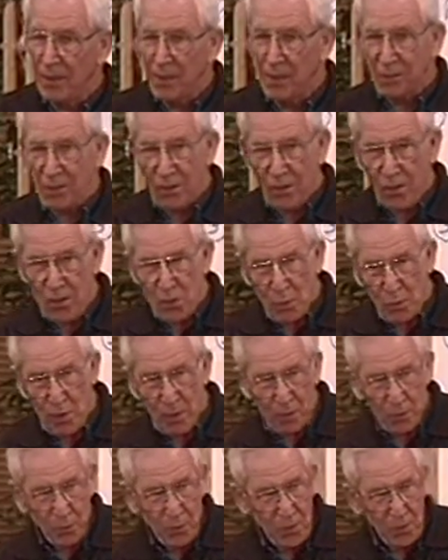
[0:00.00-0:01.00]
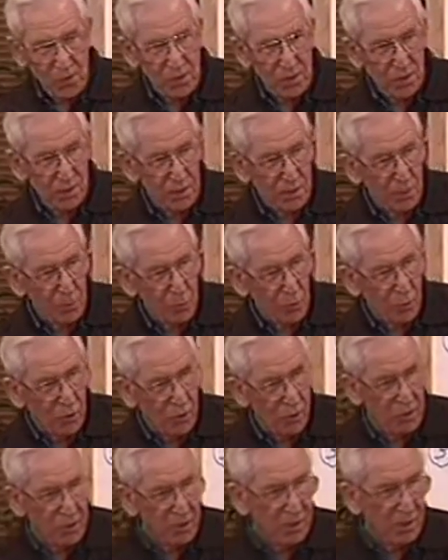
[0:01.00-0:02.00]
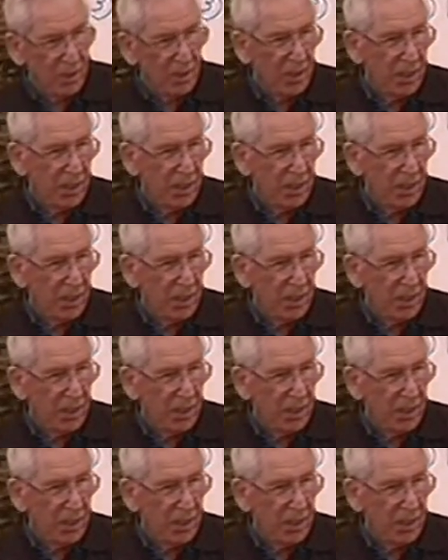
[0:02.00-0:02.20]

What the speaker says: he knows the way the opposing team works,